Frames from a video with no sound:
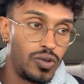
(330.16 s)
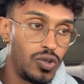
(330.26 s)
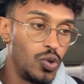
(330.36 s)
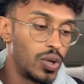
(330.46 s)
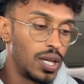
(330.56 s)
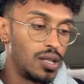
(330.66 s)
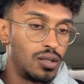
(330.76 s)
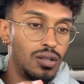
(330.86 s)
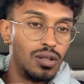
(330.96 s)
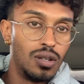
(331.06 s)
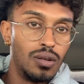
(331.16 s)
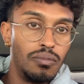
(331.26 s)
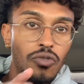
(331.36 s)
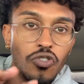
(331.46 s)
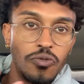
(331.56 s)
you can
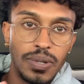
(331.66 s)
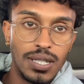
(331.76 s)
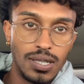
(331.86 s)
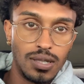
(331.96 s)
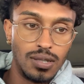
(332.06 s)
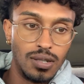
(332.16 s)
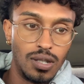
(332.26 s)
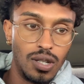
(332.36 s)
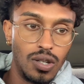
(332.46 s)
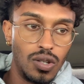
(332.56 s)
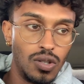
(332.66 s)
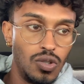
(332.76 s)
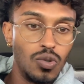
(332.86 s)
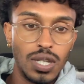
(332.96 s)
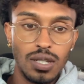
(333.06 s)
move pieces.
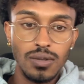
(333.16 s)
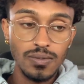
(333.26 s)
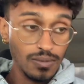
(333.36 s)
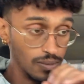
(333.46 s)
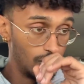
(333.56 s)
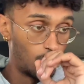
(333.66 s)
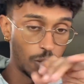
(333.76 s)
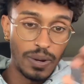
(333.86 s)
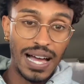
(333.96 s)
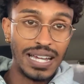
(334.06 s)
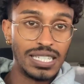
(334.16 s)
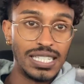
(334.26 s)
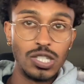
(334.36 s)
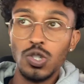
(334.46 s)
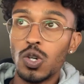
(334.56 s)
You can work behind the
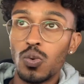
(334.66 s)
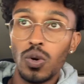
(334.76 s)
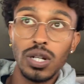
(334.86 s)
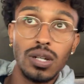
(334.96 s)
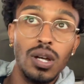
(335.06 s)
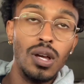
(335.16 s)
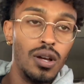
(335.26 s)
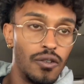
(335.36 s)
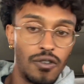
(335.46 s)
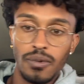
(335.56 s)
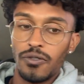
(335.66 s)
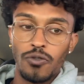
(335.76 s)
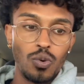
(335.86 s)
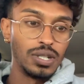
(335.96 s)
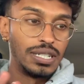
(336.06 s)
scenes. You can work from a
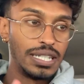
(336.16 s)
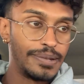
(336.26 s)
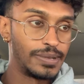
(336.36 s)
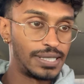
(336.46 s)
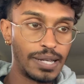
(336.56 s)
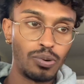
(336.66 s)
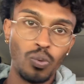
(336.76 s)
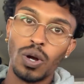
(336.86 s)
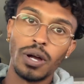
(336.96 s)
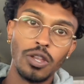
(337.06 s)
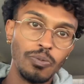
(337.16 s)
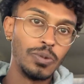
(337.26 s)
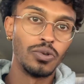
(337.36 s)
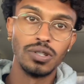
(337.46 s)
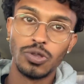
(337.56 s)
4D standpoint, what other
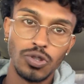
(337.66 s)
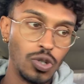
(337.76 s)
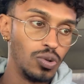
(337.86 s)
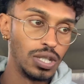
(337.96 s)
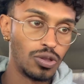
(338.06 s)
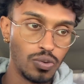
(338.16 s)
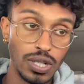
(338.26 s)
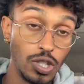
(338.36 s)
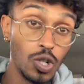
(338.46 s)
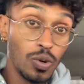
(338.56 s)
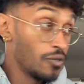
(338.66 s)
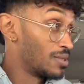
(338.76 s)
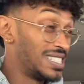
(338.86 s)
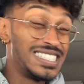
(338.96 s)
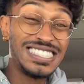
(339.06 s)
people are 2D, 3D. You can work from a
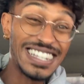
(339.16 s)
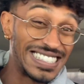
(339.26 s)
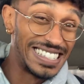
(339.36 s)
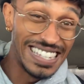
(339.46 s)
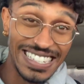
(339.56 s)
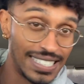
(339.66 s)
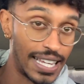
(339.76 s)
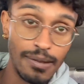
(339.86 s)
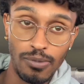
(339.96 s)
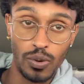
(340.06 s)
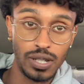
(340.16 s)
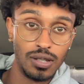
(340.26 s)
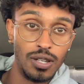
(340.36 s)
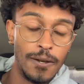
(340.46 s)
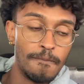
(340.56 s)
6D standpoint.
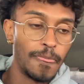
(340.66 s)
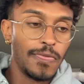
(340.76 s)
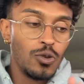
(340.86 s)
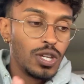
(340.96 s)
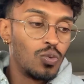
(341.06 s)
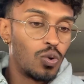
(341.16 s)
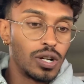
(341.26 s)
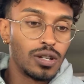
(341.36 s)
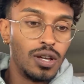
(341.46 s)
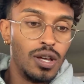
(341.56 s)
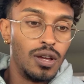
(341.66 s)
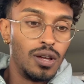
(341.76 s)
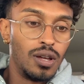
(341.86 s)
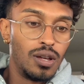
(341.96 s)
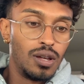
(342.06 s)
You can work
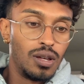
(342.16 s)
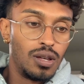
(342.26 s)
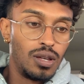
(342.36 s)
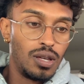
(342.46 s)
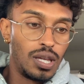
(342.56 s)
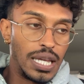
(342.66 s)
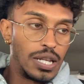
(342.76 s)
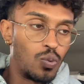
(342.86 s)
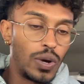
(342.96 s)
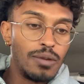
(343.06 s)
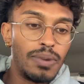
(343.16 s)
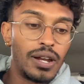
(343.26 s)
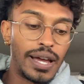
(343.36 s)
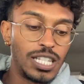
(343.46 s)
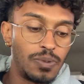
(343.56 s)
in a way better
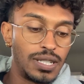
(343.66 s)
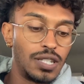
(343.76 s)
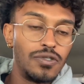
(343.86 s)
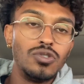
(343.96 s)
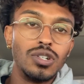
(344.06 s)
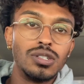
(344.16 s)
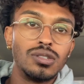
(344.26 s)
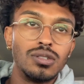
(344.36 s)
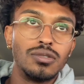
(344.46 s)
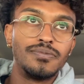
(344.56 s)
headspace if you just